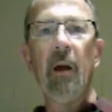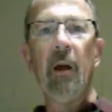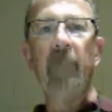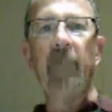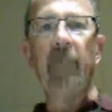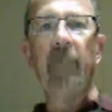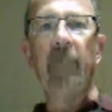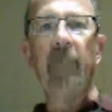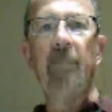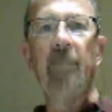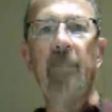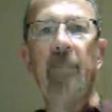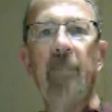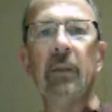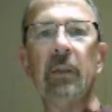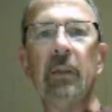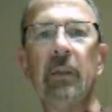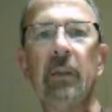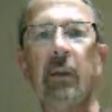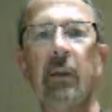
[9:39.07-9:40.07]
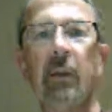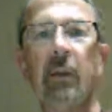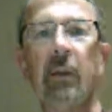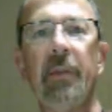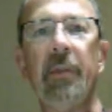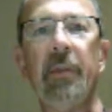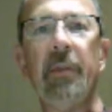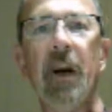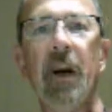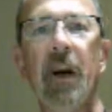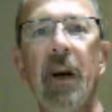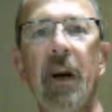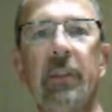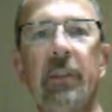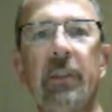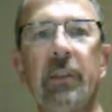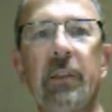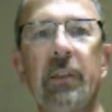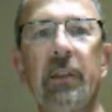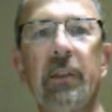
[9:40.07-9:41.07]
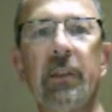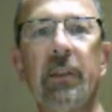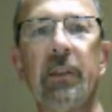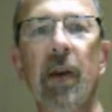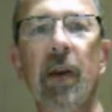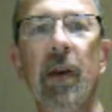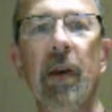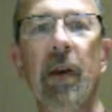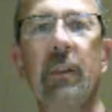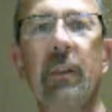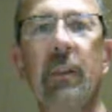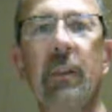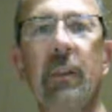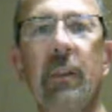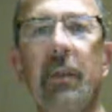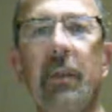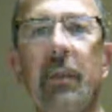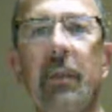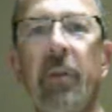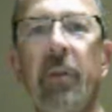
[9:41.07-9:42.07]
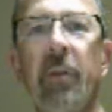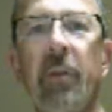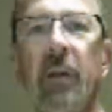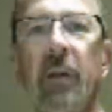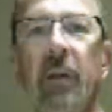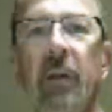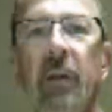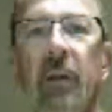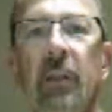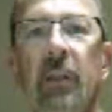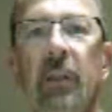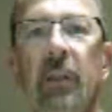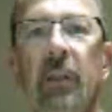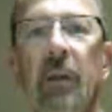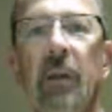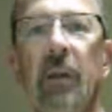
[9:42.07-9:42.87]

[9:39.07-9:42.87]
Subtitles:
the females 108,000, males 92,000.